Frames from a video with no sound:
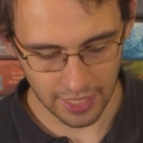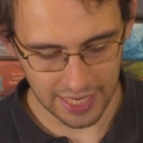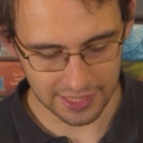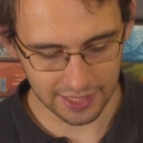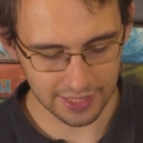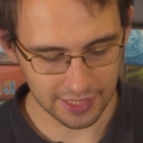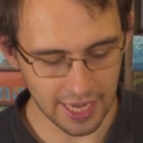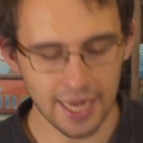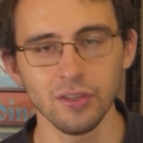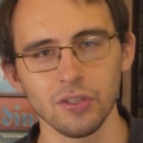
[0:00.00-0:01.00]
It's
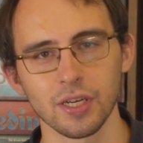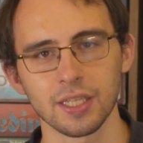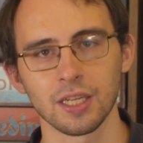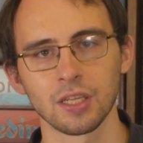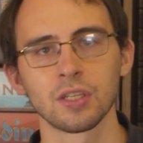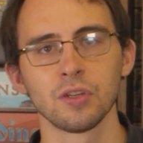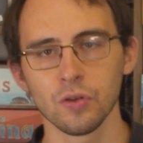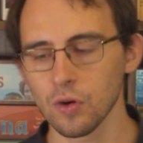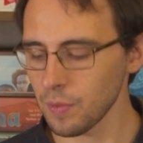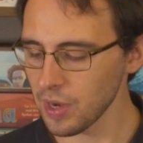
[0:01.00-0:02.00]
interesting because
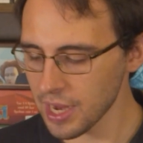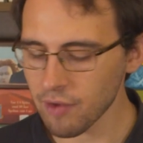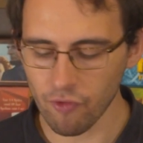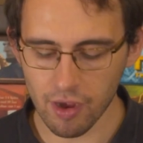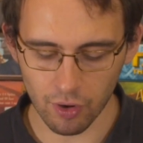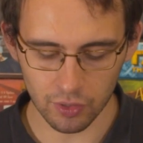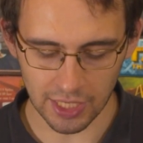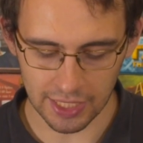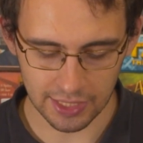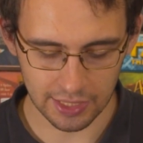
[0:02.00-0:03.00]
normally in reroll
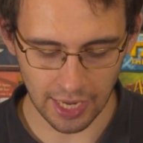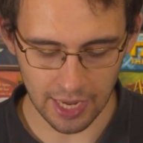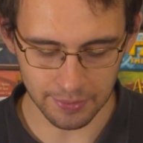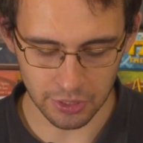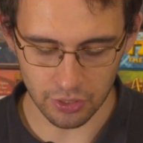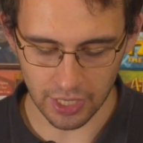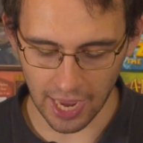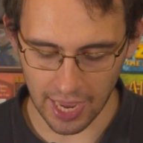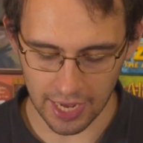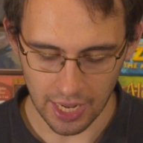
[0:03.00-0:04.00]
dice games you've
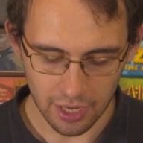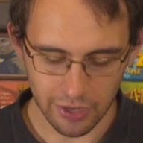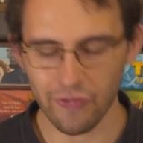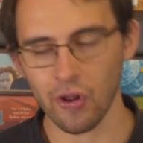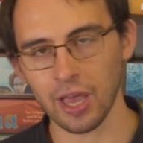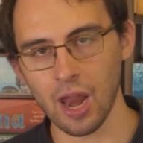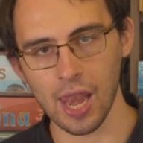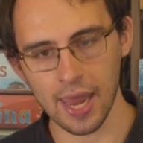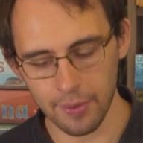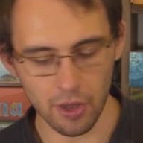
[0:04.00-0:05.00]
got like a
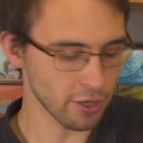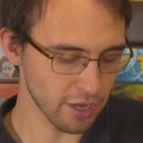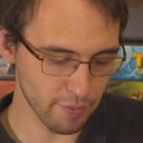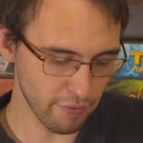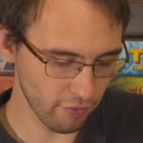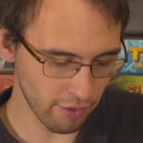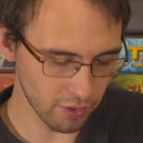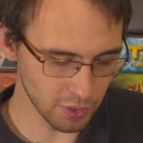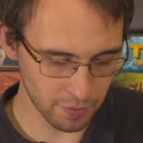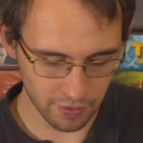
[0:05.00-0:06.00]
limit on your number of
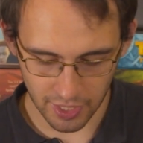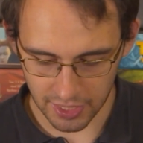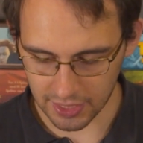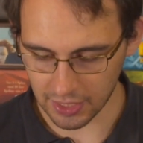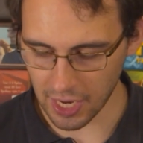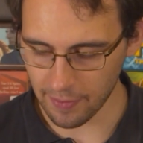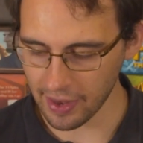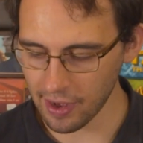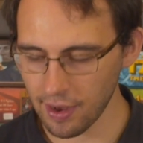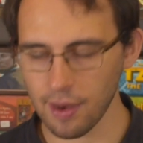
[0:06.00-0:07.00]
rerolls, but this time
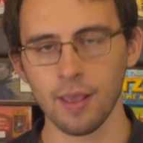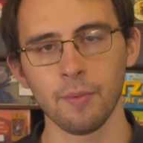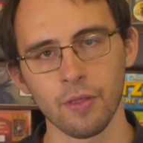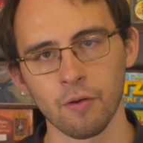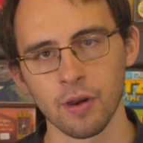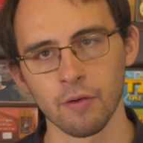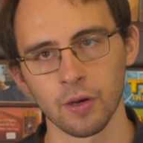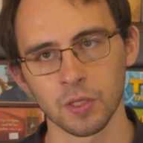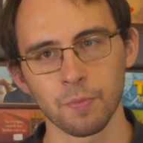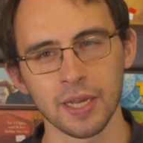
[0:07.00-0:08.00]
they limit the
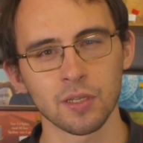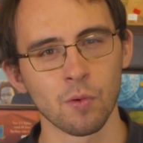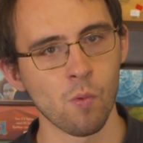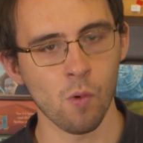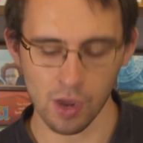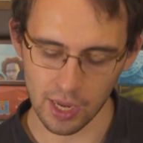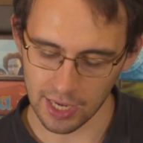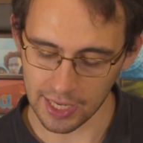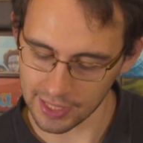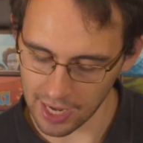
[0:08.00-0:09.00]
rerolls based on what
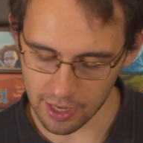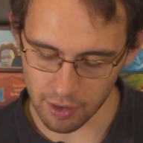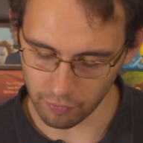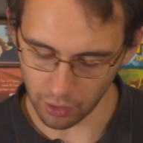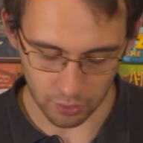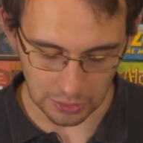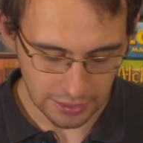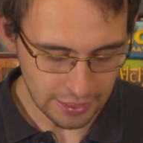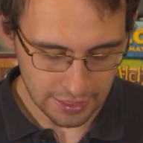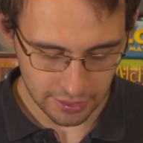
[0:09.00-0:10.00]
exactly you roll.
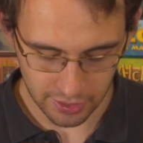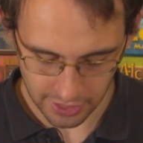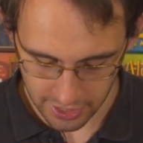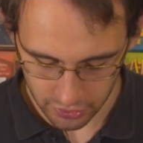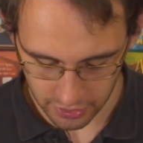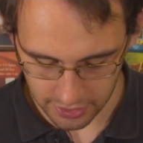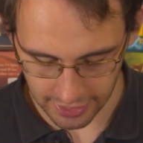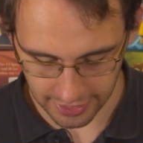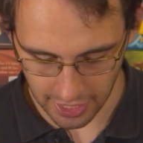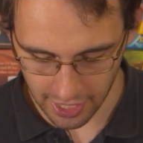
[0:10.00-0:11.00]
So it's
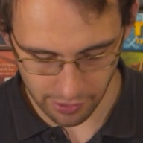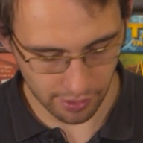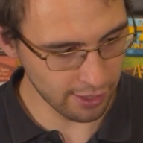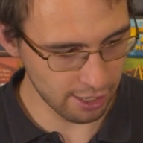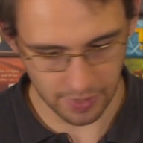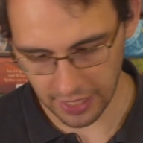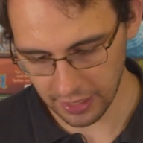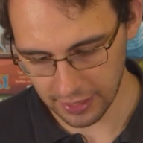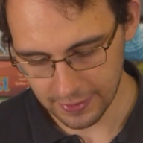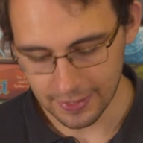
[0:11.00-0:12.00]
interesting. I like the theming.
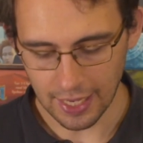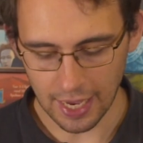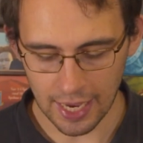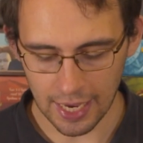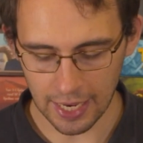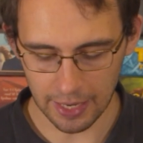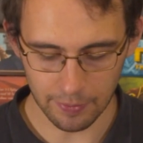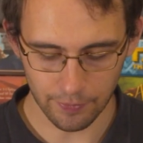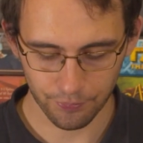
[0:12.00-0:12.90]
I